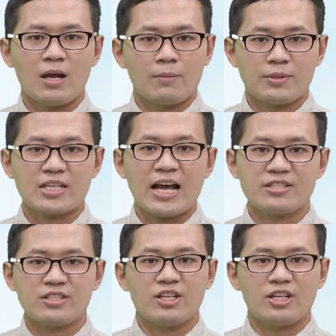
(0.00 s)

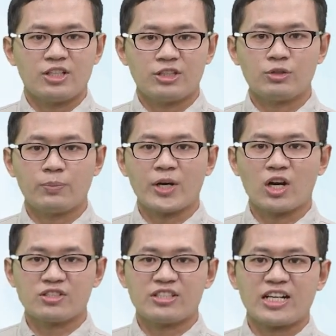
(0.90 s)
Besides, it
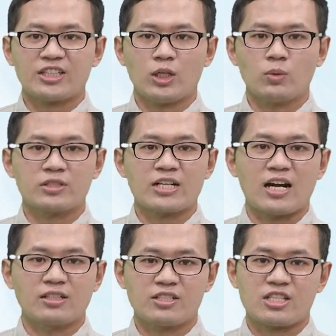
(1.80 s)
repels negative
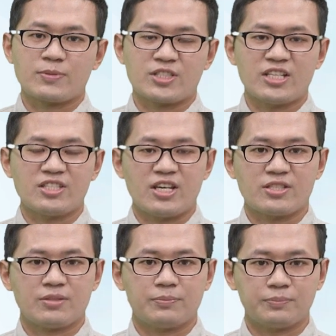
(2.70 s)
charged substances.